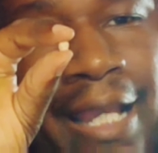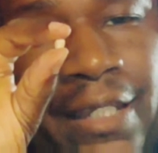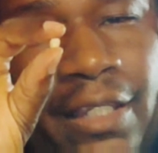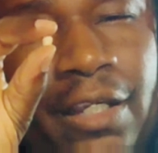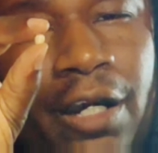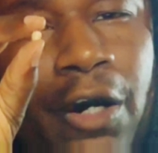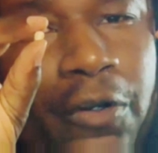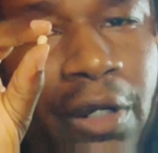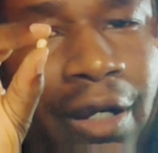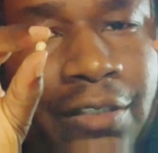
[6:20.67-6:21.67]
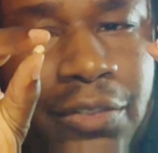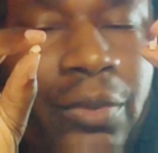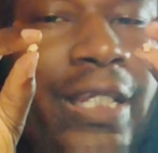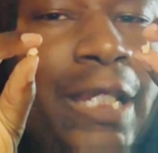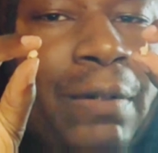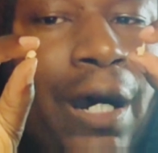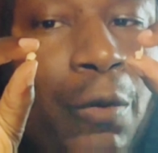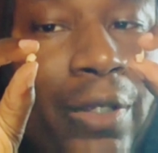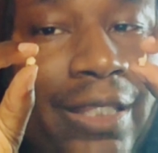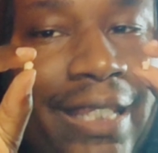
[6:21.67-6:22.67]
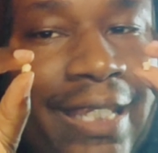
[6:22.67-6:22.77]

I can hold on to and keep up with